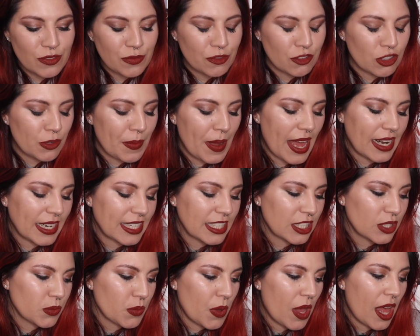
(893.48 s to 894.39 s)
dramatic
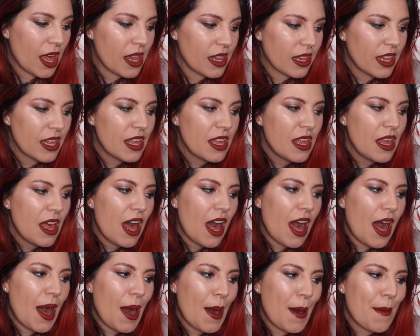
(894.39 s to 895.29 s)
as well,
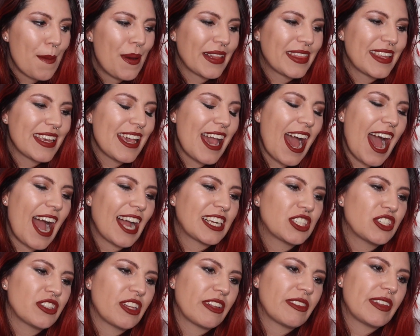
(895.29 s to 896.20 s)
but the
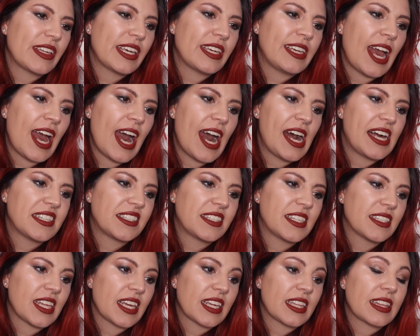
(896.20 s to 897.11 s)
actor that they cast
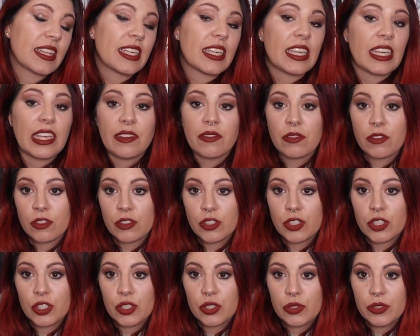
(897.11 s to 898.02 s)
is, like, the evil
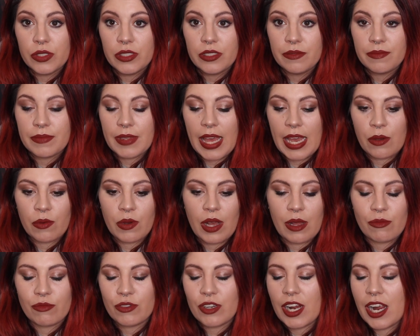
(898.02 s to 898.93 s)
dude.
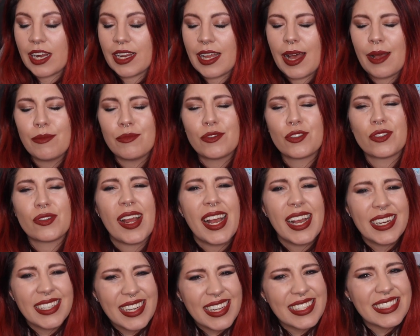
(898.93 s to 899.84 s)
I'm
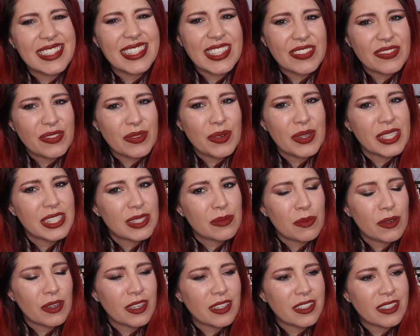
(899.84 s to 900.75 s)
trying not to give away
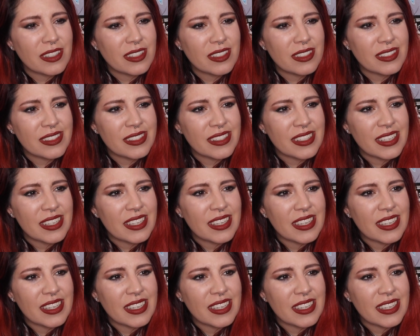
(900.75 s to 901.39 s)
spoilers.